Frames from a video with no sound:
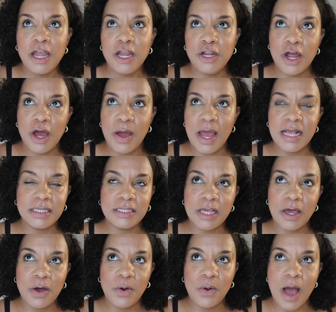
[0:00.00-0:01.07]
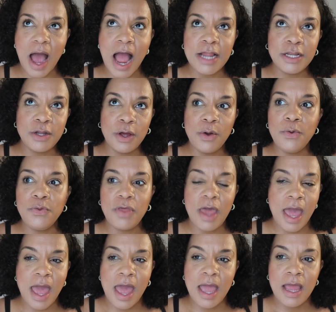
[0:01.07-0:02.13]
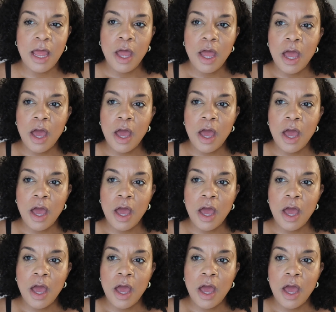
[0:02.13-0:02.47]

and so I know that